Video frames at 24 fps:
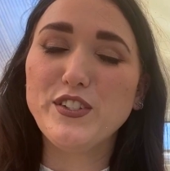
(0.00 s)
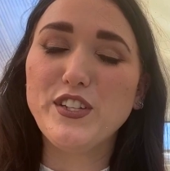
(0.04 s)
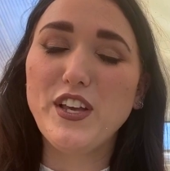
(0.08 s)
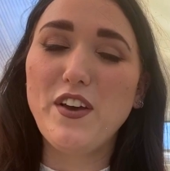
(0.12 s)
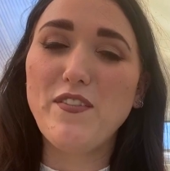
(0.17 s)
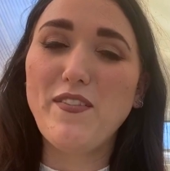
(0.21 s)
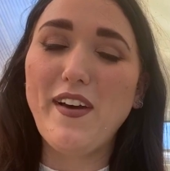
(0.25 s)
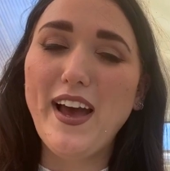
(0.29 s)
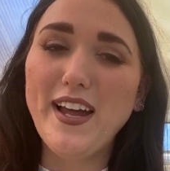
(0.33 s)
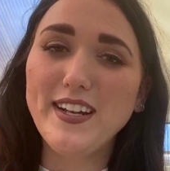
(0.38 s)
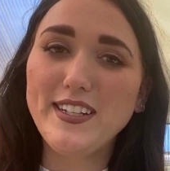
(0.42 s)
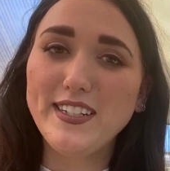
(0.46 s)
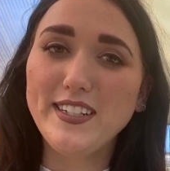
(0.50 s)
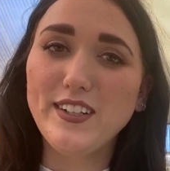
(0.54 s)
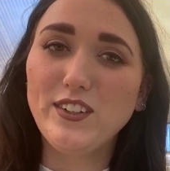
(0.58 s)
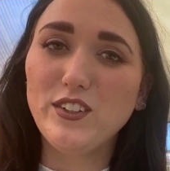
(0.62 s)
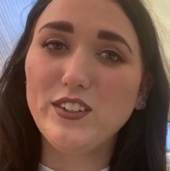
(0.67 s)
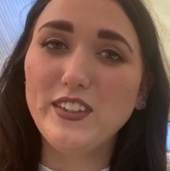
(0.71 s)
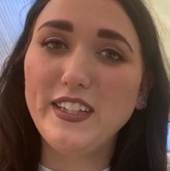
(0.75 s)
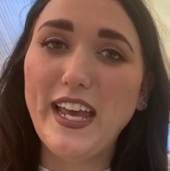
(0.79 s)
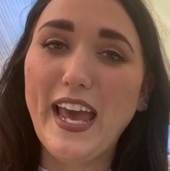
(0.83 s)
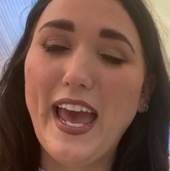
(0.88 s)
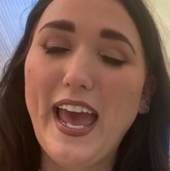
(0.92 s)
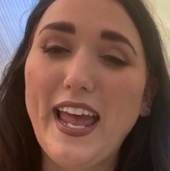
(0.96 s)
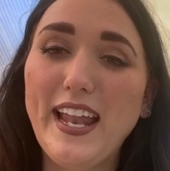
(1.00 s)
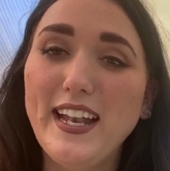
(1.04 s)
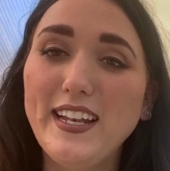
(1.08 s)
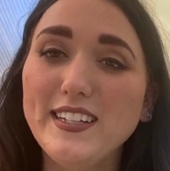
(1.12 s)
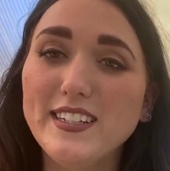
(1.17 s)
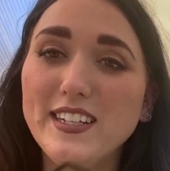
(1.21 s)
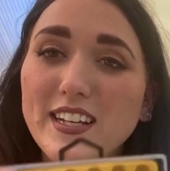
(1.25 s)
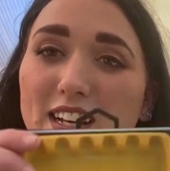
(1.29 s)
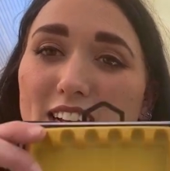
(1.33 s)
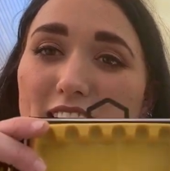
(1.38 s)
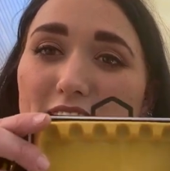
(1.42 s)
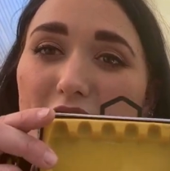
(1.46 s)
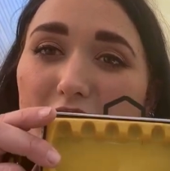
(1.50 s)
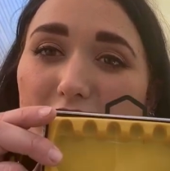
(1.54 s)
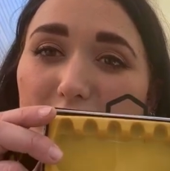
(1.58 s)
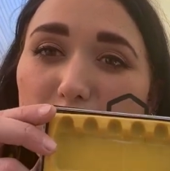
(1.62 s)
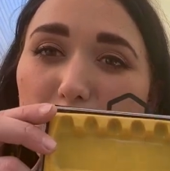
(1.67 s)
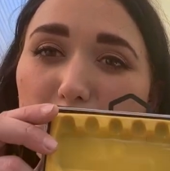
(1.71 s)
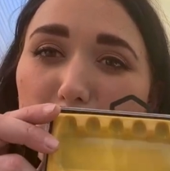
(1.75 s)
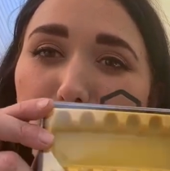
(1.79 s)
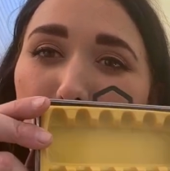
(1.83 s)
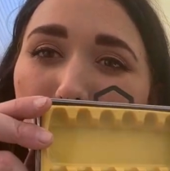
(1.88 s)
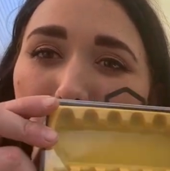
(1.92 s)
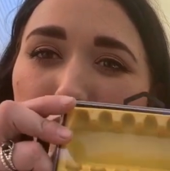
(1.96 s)
so I've added it on the end.
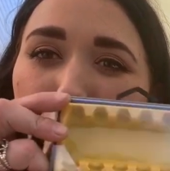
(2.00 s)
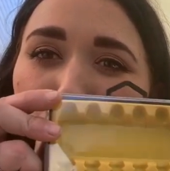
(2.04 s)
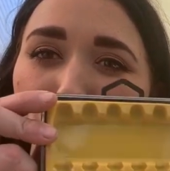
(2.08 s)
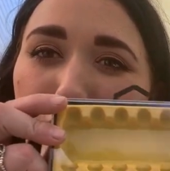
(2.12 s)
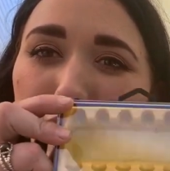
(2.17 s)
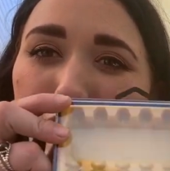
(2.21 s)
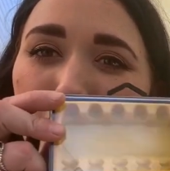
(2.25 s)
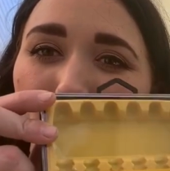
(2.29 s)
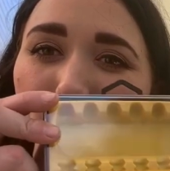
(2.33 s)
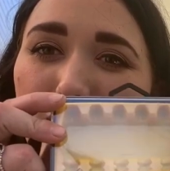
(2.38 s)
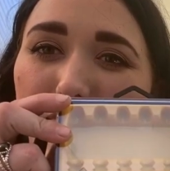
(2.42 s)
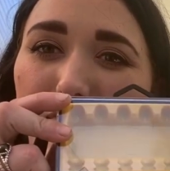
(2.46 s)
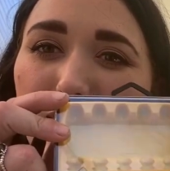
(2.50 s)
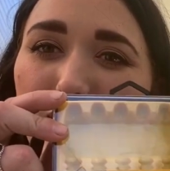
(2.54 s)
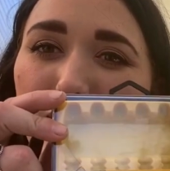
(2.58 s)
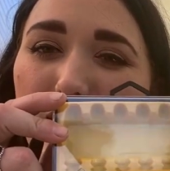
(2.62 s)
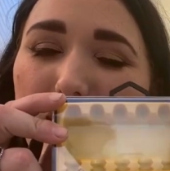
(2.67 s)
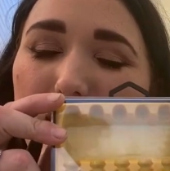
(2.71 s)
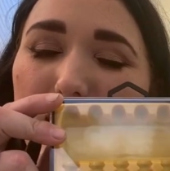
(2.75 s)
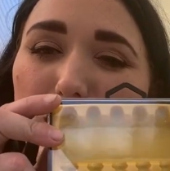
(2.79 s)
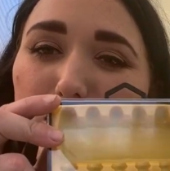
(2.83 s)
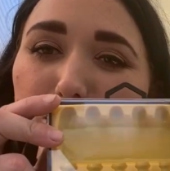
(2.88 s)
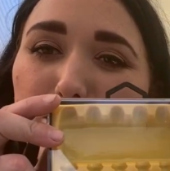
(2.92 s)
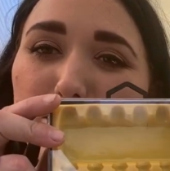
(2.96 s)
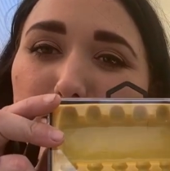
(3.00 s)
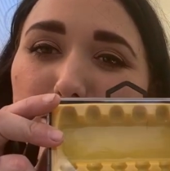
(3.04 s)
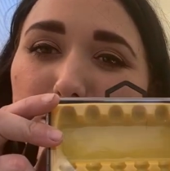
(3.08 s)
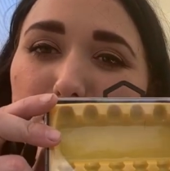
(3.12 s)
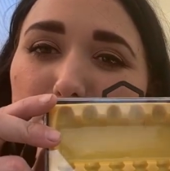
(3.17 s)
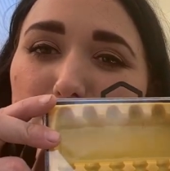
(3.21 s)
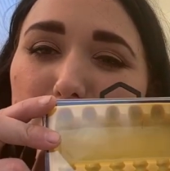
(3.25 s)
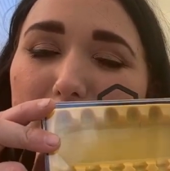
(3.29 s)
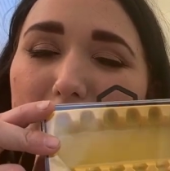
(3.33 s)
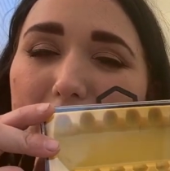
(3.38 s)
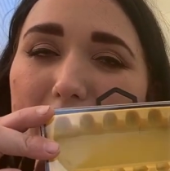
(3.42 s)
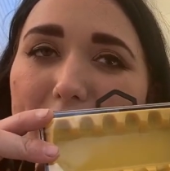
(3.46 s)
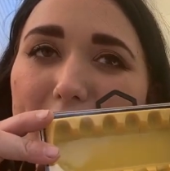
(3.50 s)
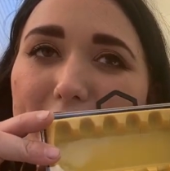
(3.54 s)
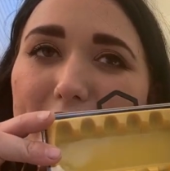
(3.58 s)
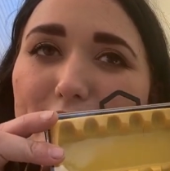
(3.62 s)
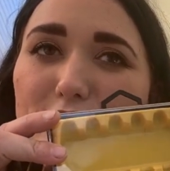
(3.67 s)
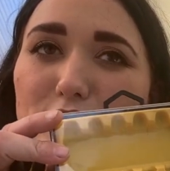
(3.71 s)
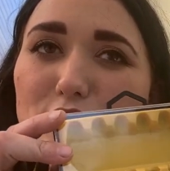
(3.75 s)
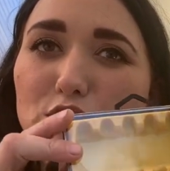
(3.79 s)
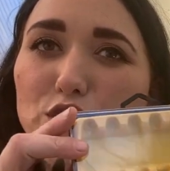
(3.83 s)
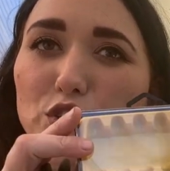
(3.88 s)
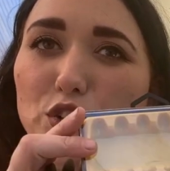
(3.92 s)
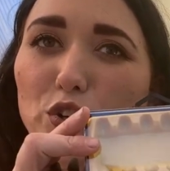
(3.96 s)
You can buy them in like the
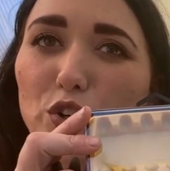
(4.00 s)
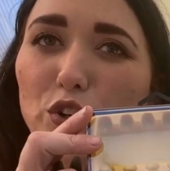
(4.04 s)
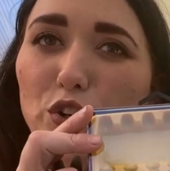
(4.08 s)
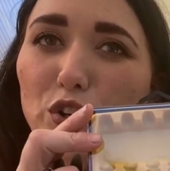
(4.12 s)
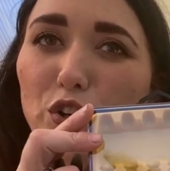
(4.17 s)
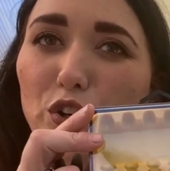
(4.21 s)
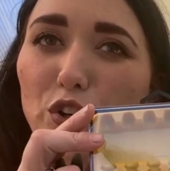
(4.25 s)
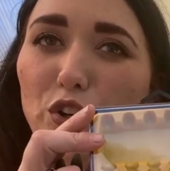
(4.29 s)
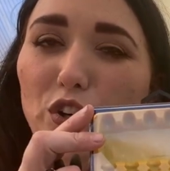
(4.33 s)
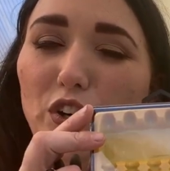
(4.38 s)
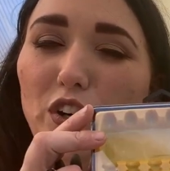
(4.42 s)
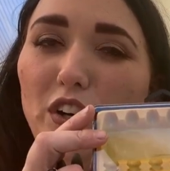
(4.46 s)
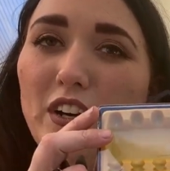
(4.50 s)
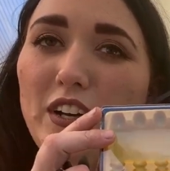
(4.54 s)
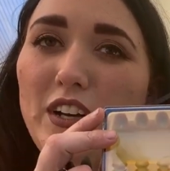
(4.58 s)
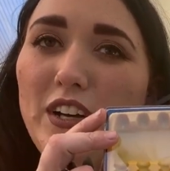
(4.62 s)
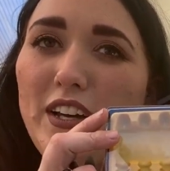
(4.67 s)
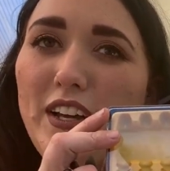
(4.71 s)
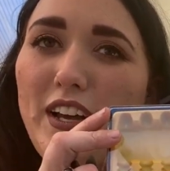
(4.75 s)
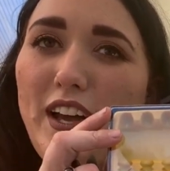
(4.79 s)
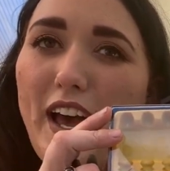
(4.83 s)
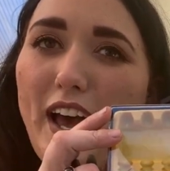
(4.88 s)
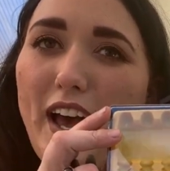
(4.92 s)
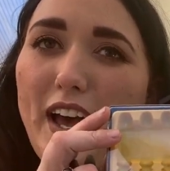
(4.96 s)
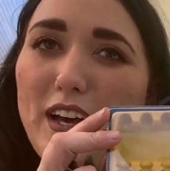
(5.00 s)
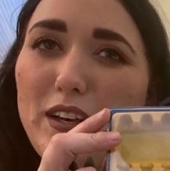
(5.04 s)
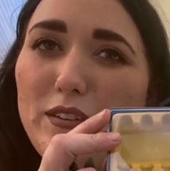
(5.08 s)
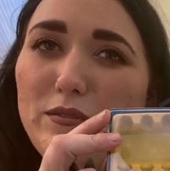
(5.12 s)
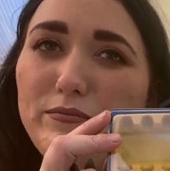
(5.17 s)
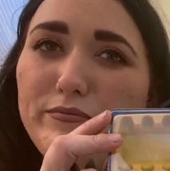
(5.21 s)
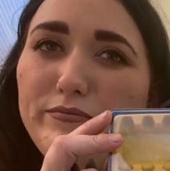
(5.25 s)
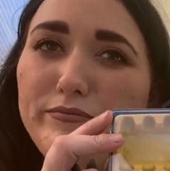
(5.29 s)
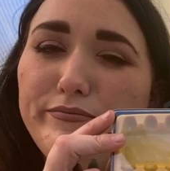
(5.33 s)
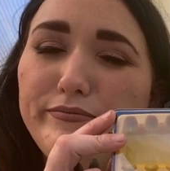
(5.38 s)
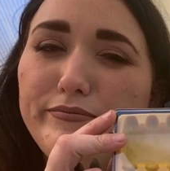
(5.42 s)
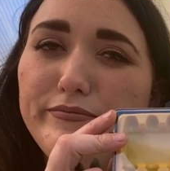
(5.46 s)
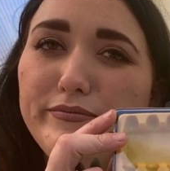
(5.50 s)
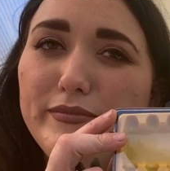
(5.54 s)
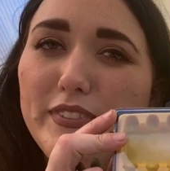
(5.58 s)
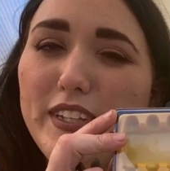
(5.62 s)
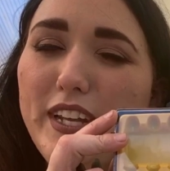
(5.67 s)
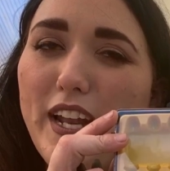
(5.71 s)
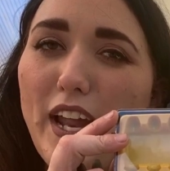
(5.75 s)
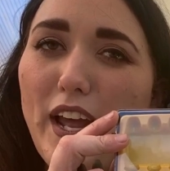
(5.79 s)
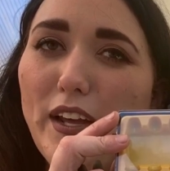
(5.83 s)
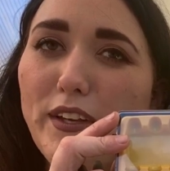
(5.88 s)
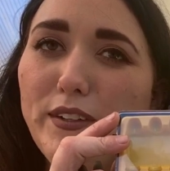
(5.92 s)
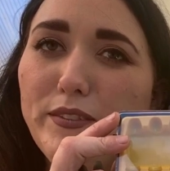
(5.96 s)
range or
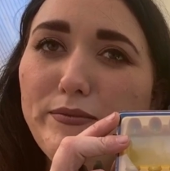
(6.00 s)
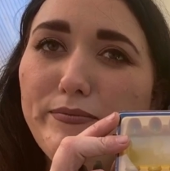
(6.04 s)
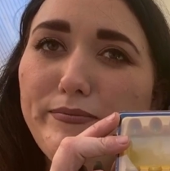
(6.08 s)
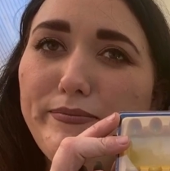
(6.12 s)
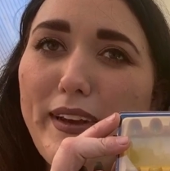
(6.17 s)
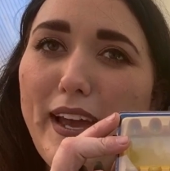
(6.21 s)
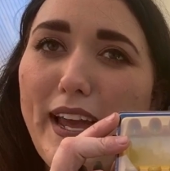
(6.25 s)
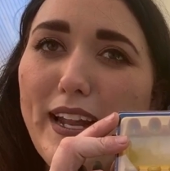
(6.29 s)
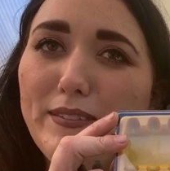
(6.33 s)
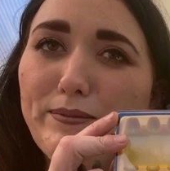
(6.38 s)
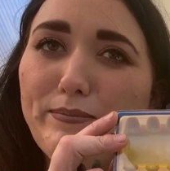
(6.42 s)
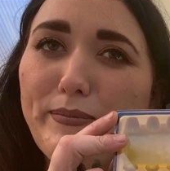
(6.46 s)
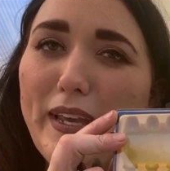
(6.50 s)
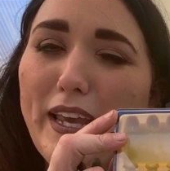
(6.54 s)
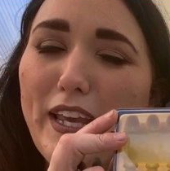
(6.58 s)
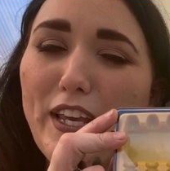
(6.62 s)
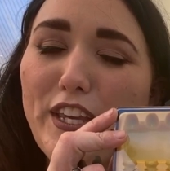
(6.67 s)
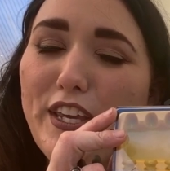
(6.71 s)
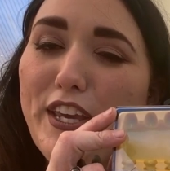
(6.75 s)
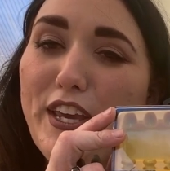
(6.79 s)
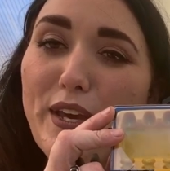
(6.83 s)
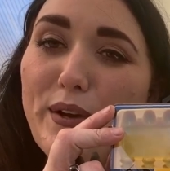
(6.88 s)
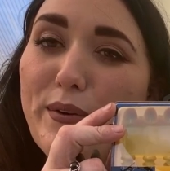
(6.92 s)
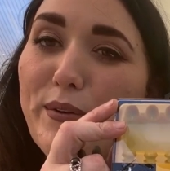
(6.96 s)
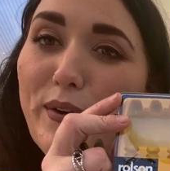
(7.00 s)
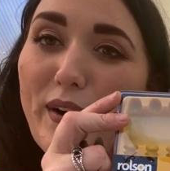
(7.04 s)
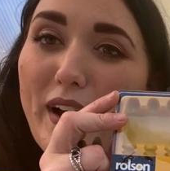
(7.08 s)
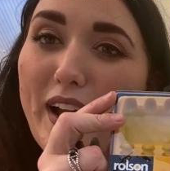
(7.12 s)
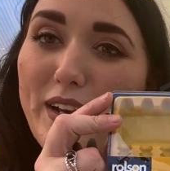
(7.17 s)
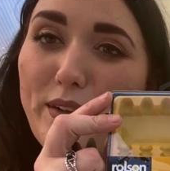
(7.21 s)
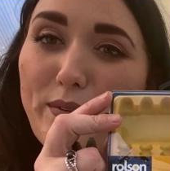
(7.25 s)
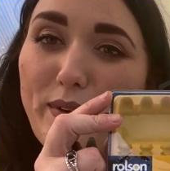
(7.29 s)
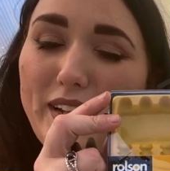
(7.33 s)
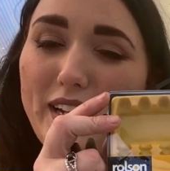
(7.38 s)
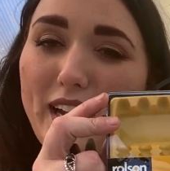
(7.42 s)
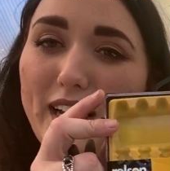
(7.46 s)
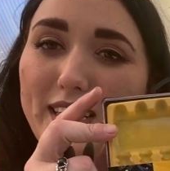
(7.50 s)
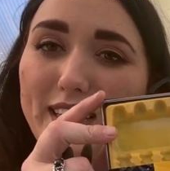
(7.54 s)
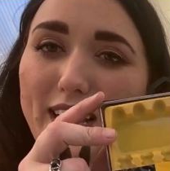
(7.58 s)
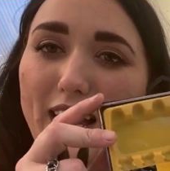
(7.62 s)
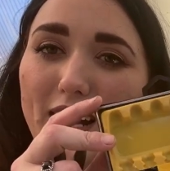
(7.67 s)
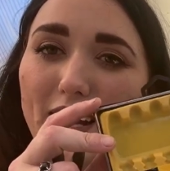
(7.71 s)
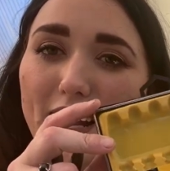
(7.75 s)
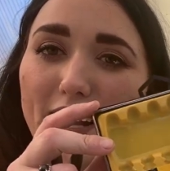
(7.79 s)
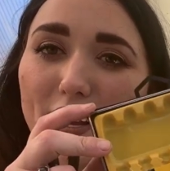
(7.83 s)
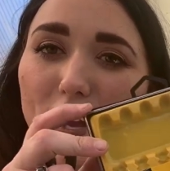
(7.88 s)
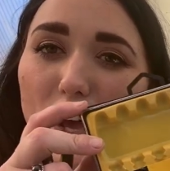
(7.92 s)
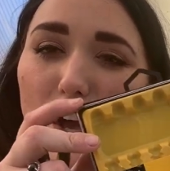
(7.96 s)
you know, at B&Q or anywhere like
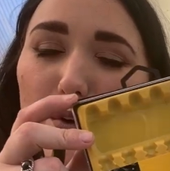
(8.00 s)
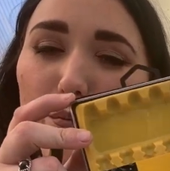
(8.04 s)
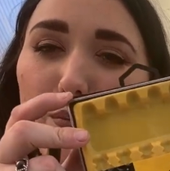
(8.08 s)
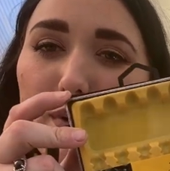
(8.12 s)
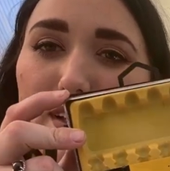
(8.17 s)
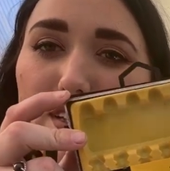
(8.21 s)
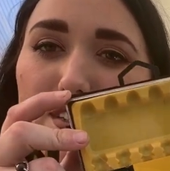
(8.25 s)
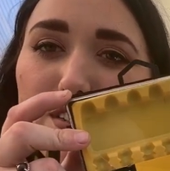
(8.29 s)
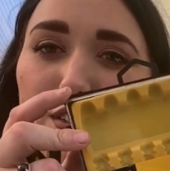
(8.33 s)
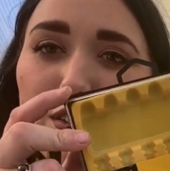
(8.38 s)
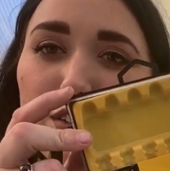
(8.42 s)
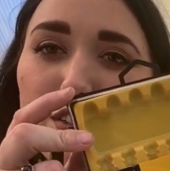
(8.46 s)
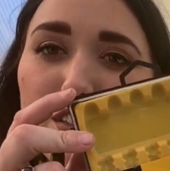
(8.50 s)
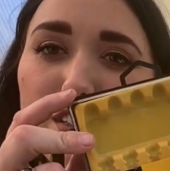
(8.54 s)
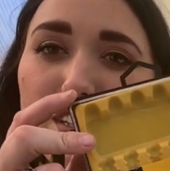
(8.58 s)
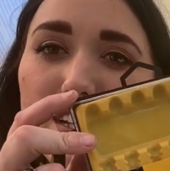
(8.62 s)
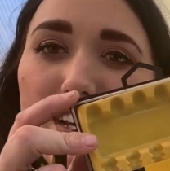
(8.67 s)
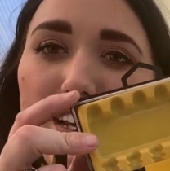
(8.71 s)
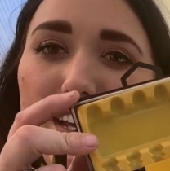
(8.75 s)
that, like homeware stores.